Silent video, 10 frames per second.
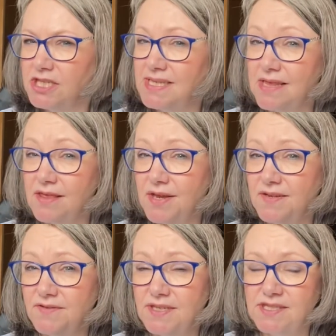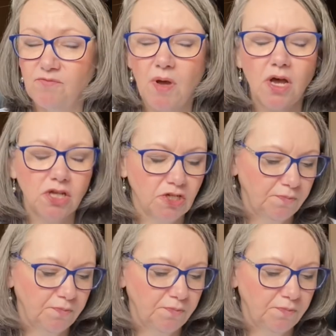Is that the 31st of March?